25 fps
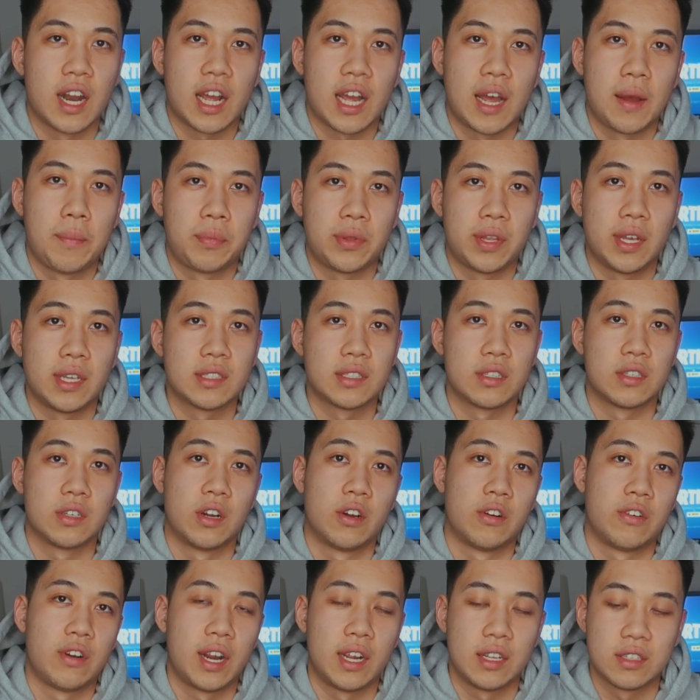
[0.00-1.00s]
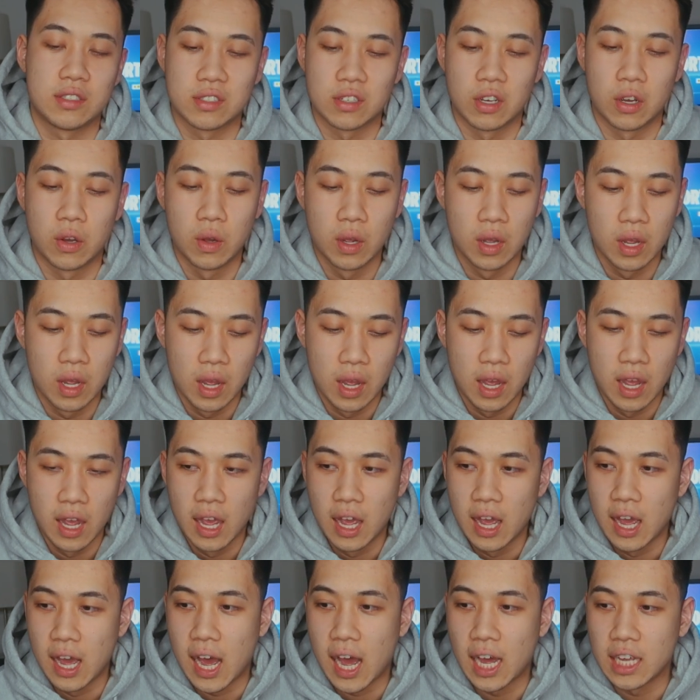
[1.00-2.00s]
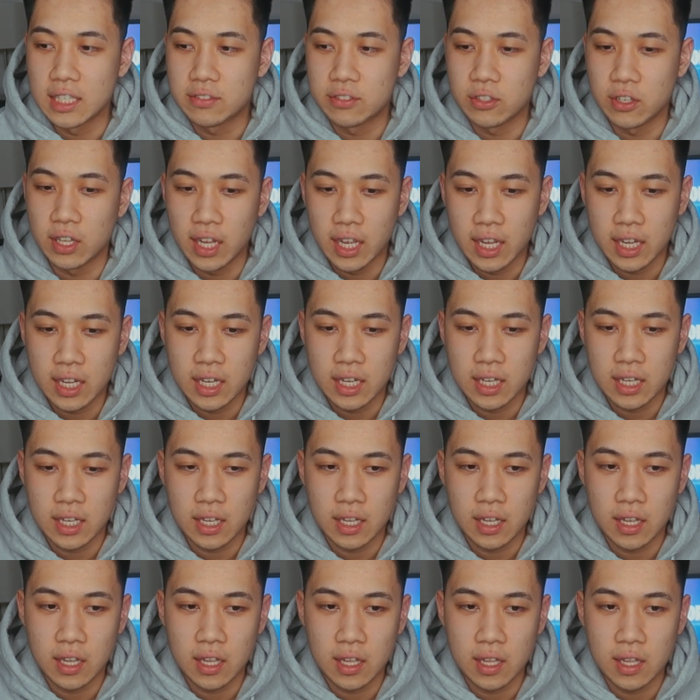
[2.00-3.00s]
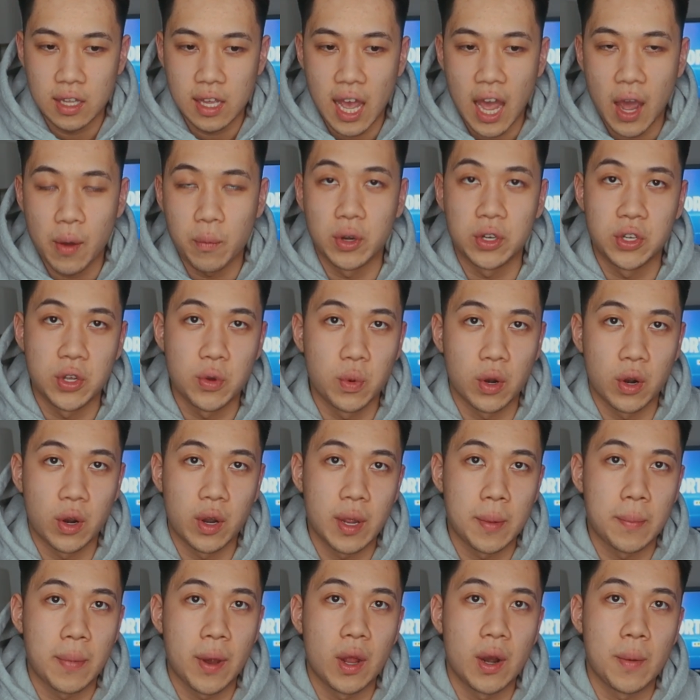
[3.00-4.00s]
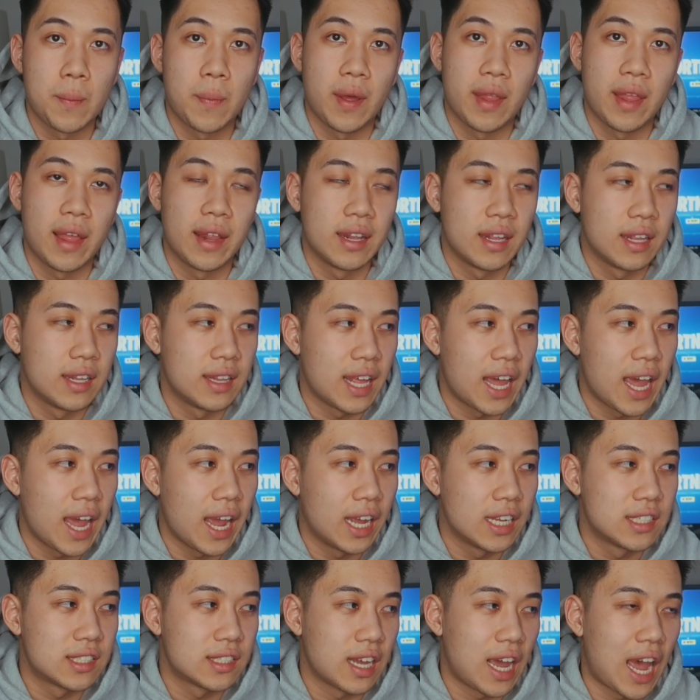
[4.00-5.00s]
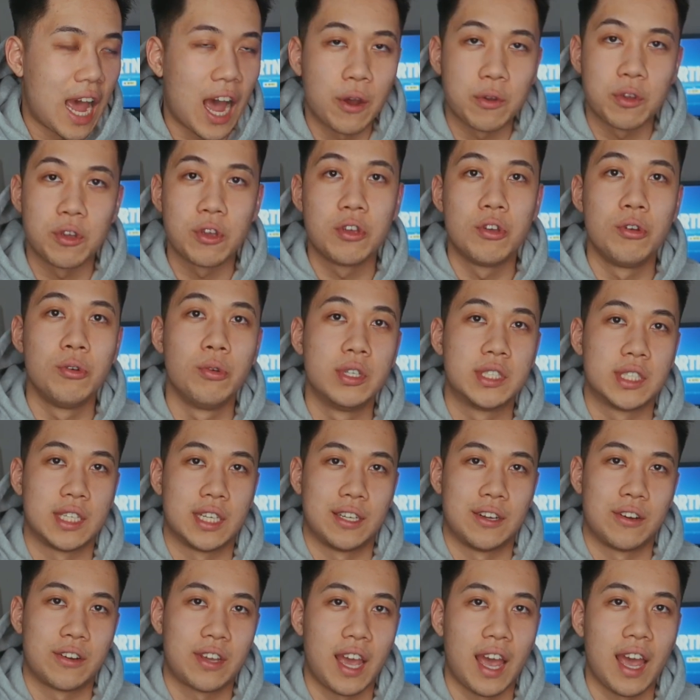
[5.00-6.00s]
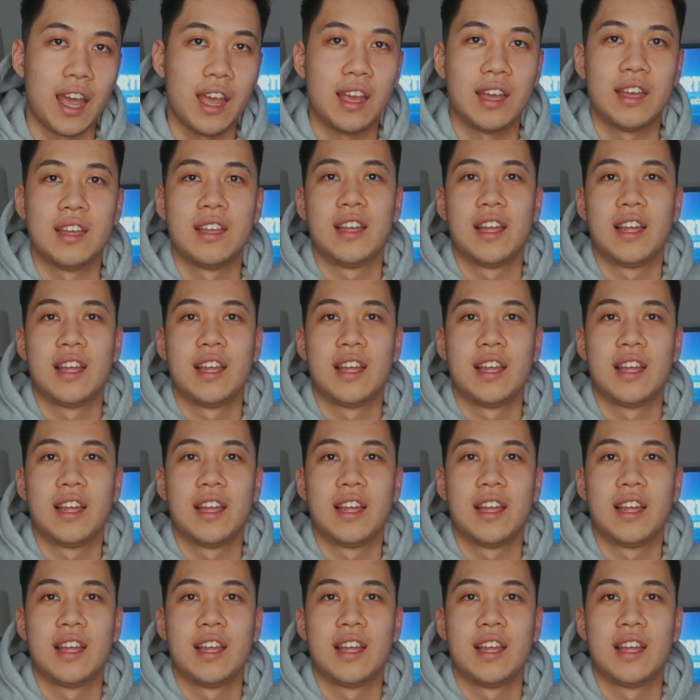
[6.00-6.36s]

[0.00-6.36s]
you're not gonna please the girl, right? So I feel like, yeah, we do worry about it, but at the end of the day, it's how you use it, okay?